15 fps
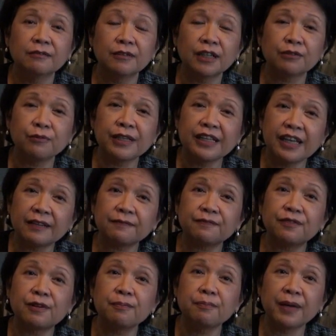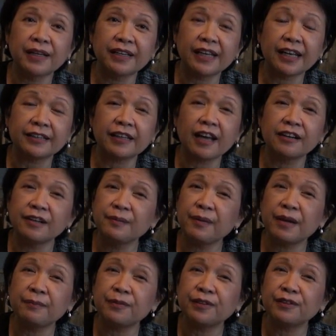that we get from Benguet. I
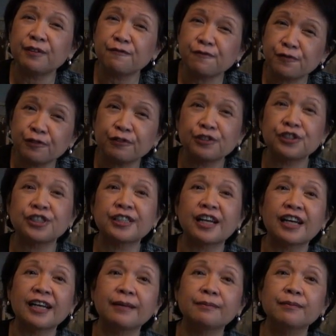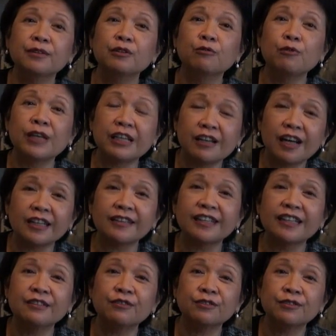remember the first time we cut
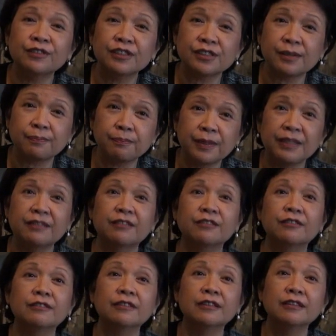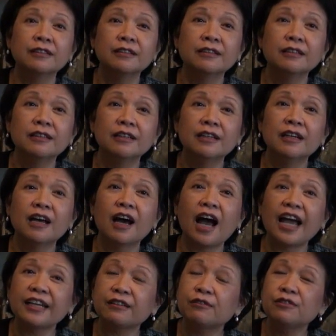into the sapiro.
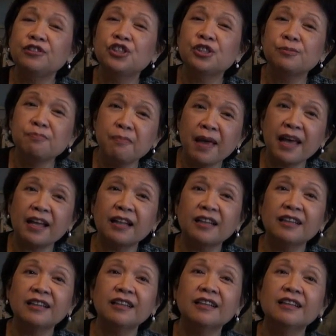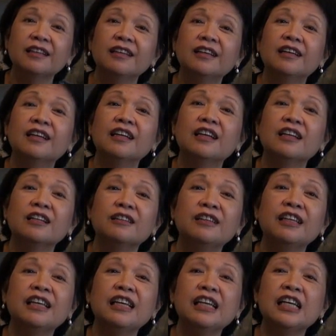I could smell
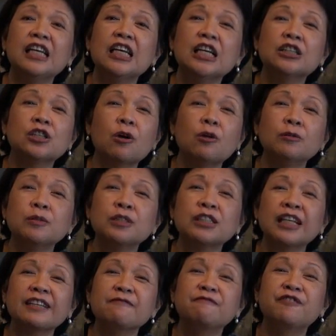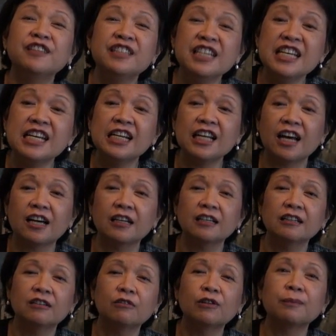it's almost like vanilla
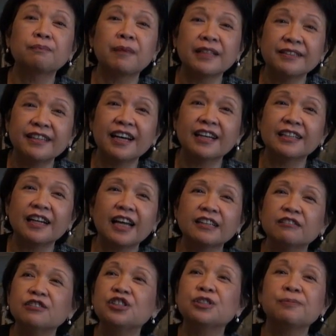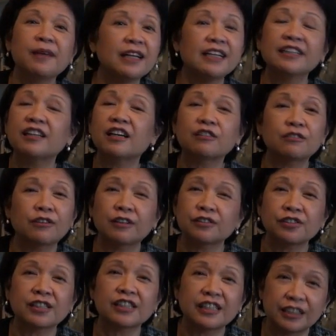or pandan. I could smell it across
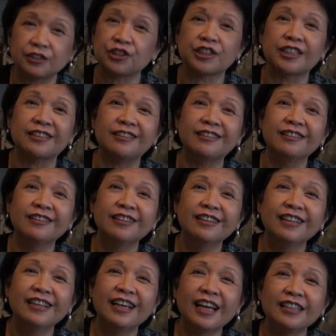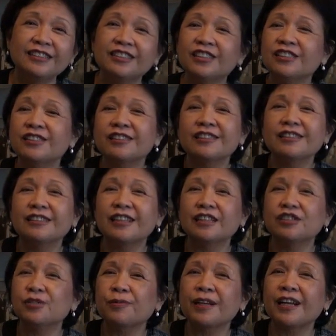the kitchen. And
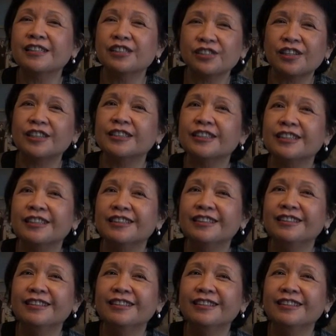that's when I started